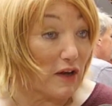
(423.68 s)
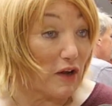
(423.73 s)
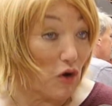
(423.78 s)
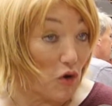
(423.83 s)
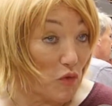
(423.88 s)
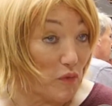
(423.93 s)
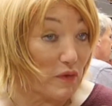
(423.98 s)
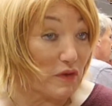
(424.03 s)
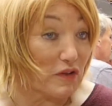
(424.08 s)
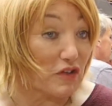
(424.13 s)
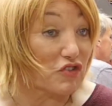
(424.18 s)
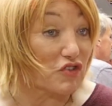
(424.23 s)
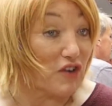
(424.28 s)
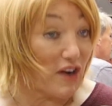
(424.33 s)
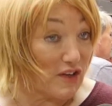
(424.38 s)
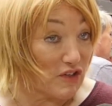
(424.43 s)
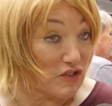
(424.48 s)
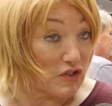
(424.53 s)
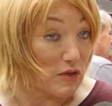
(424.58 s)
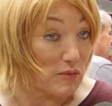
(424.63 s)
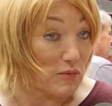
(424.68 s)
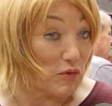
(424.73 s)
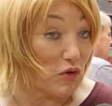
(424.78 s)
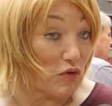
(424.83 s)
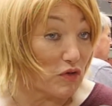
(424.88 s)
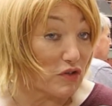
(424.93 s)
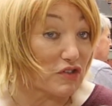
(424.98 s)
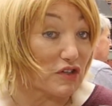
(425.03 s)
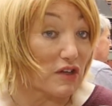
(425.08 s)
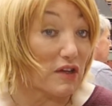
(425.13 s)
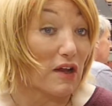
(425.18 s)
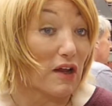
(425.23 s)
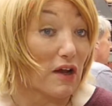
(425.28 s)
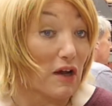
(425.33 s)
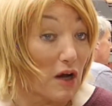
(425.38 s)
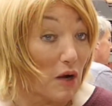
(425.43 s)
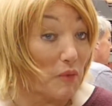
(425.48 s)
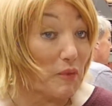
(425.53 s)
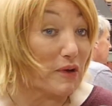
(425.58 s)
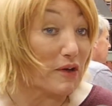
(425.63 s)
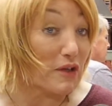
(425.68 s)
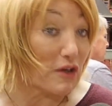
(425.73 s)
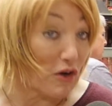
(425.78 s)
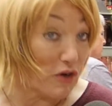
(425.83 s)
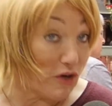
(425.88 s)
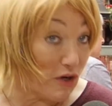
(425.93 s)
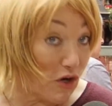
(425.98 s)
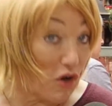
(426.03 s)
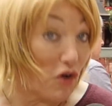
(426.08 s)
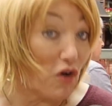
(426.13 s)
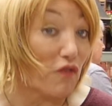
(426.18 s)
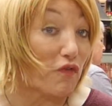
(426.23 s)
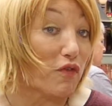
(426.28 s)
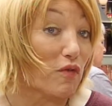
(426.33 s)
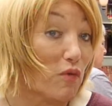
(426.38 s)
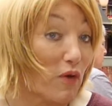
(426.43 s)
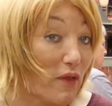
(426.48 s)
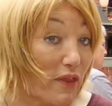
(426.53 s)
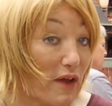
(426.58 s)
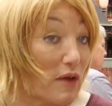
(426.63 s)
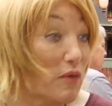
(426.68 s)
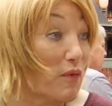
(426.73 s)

and helping the trans community, and we can only learn from what